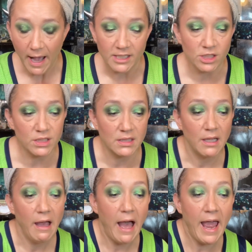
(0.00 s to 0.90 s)
I just,
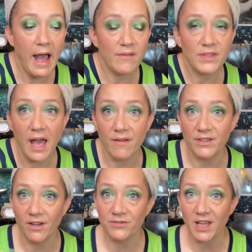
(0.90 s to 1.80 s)
I have to have
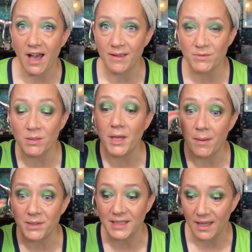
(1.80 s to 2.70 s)
enough time to be
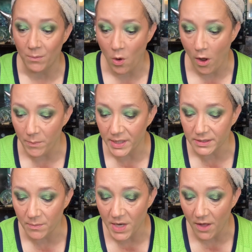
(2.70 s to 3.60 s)
able to get them on because
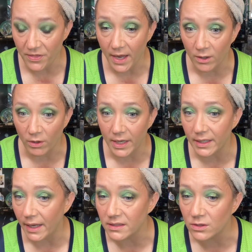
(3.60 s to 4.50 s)
I'm not that great
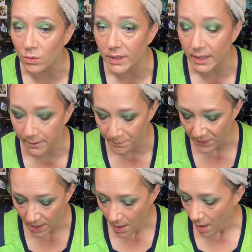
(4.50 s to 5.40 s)
at doing it.
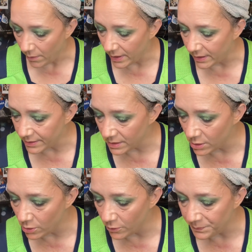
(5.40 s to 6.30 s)
All right, let's
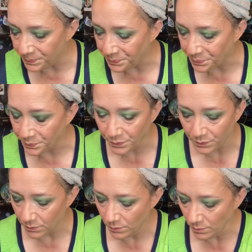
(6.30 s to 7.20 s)
do
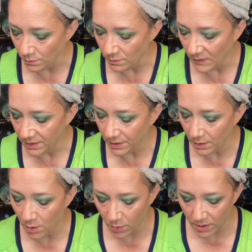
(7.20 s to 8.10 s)
the
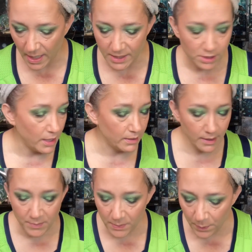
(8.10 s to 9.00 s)
lower lash line.
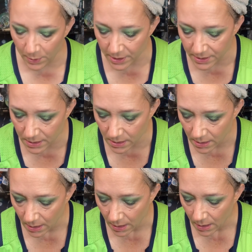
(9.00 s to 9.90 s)
Let me put
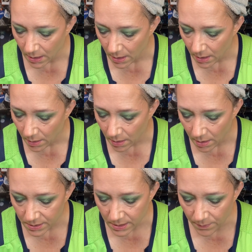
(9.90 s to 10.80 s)

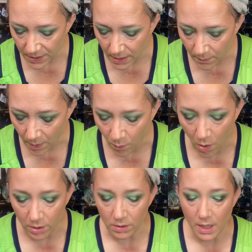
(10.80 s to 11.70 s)
something in my
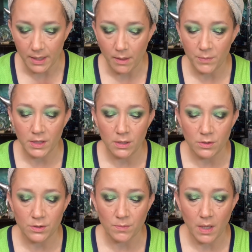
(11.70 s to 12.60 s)
waterline. I'm going to
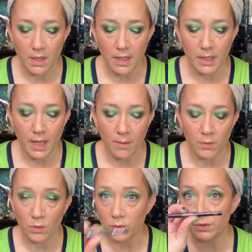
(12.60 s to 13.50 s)
use my
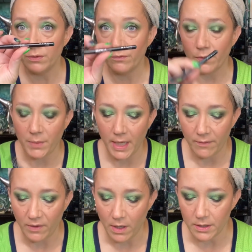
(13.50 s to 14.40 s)
emerald from
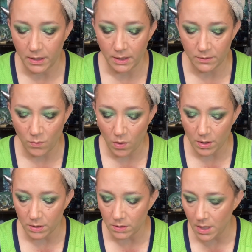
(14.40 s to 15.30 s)
Avon in the
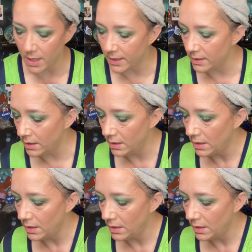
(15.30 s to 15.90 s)
waterline.